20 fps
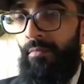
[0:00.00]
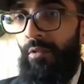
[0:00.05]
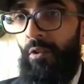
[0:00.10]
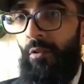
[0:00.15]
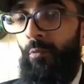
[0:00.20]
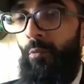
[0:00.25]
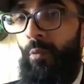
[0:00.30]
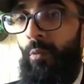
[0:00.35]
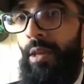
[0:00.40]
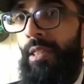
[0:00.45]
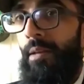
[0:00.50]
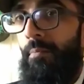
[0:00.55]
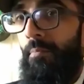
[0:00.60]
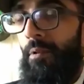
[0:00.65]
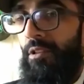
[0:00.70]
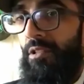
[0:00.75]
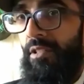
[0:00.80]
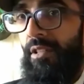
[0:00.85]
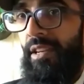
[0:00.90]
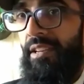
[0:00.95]
when that
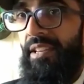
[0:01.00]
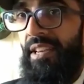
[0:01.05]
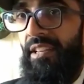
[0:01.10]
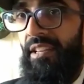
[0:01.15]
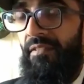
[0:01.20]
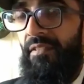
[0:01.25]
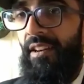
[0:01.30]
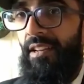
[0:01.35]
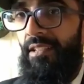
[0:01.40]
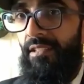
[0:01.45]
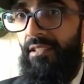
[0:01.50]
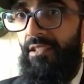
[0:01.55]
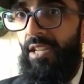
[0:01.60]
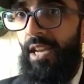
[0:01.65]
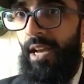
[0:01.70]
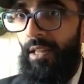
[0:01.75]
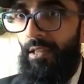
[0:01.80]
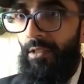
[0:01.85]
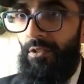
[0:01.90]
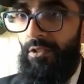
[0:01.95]
person identifies a
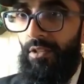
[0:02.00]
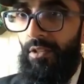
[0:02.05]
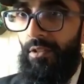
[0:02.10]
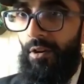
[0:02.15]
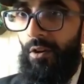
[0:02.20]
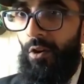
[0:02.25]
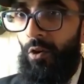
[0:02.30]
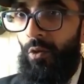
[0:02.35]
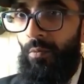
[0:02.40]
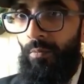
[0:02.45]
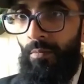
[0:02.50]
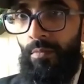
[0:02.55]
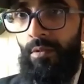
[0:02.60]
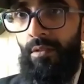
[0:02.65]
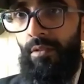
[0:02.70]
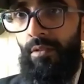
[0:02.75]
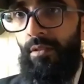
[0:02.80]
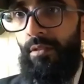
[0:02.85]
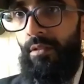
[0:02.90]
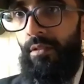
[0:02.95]
challenge in their home,
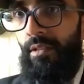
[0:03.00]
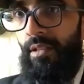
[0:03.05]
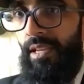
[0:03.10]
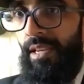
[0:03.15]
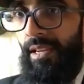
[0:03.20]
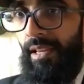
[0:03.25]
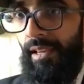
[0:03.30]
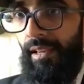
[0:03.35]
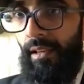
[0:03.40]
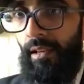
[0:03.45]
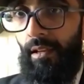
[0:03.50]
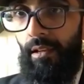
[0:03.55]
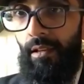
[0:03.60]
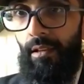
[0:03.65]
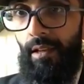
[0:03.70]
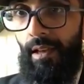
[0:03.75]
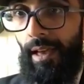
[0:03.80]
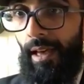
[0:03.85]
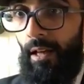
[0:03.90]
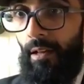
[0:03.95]
needing
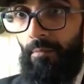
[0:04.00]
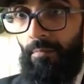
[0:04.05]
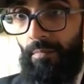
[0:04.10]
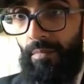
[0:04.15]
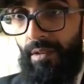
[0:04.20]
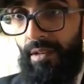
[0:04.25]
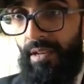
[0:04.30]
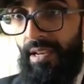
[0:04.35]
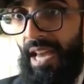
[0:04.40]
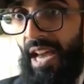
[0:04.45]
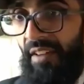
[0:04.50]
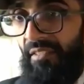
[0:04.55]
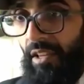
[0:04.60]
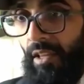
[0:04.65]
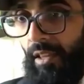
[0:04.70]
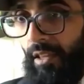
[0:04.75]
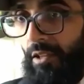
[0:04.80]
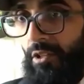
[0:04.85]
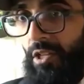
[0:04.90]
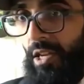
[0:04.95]
help
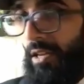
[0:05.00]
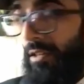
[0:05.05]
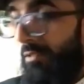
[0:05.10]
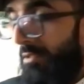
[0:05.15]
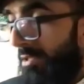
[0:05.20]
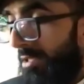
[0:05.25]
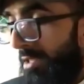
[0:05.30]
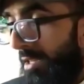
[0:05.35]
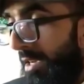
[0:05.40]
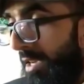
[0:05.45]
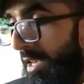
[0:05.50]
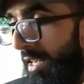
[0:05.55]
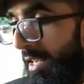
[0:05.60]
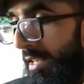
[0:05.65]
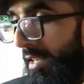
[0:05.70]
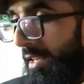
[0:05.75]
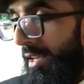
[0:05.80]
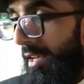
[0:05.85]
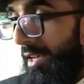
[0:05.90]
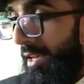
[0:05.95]
navigating that challenge,
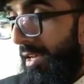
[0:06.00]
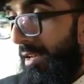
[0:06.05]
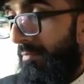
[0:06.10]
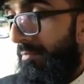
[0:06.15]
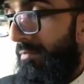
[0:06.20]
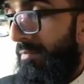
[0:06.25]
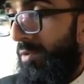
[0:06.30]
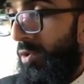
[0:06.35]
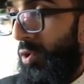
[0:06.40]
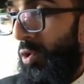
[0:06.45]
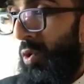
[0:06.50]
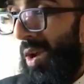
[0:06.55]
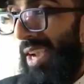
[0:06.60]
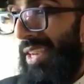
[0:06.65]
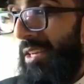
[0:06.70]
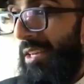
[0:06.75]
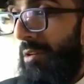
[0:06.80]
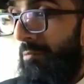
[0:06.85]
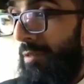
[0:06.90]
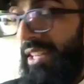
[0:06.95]
trying
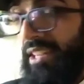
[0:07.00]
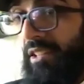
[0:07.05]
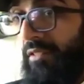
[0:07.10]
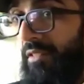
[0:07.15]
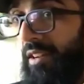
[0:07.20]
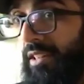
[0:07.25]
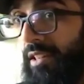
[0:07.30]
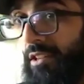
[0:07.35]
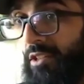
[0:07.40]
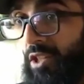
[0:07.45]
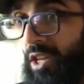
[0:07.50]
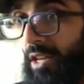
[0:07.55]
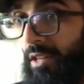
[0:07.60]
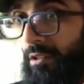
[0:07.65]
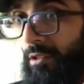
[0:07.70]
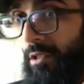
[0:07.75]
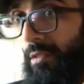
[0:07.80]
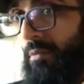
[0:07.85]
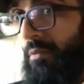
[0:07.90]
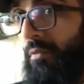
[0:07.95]
to rectify that
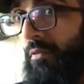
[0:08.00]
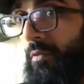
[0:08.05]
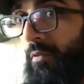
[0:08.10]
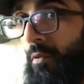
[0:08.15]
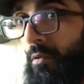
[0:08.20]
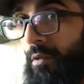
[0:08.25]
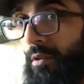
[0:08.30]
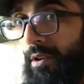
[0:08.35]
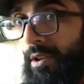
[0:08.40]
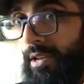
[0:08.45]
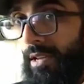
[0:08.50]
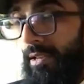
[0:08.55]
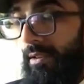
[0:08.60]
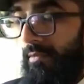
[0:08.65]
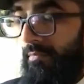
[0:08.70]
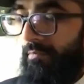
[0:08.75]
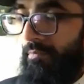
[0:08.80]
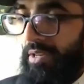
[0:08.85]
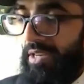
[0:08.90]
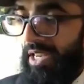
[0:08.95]
challenge before it
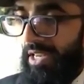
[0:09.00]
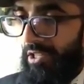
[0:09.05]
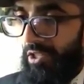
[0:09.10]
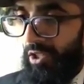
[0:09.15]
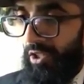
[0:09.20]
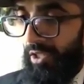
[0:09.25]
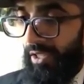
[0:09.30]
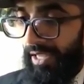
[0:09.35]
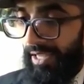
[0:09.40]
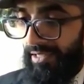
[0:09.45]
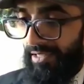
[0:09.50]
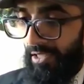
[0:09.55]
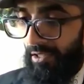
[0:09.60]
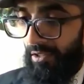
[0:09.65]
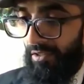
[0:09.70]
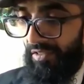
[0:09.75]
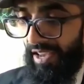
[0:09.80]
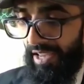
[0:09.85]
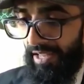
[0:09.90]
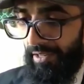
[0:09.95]
potentially gets out
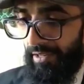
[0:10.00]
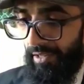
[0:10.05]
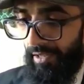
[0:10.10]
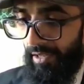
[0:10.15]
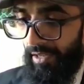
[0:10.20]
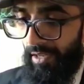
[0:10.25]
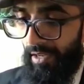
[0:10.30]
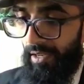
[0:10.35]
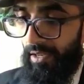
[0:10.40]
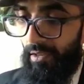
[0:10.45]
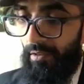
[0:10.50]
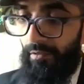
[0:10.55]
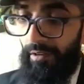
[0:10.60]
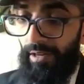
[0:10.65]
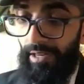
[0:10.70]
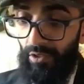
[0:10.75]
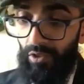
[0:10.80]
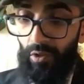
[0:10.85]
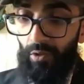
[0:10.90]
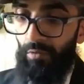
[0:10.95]
of hand,
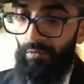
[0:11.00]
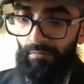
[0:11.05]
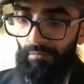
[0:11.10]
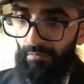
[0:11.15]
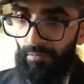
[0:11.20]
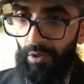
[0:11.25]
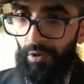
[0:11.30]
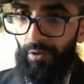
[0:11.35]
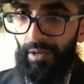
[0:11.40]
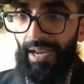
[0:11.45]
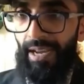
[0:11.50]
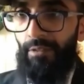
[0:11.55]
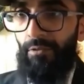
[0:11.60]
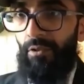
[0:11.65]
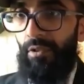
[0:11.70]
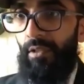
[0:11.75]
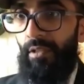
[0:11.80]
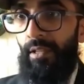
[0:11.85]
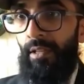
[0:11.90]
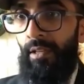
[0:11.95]
right? So
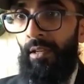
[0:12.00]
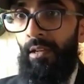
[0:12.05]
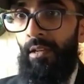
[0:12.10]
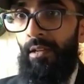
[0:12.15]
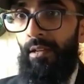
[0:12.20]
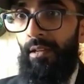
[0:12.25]
counseling,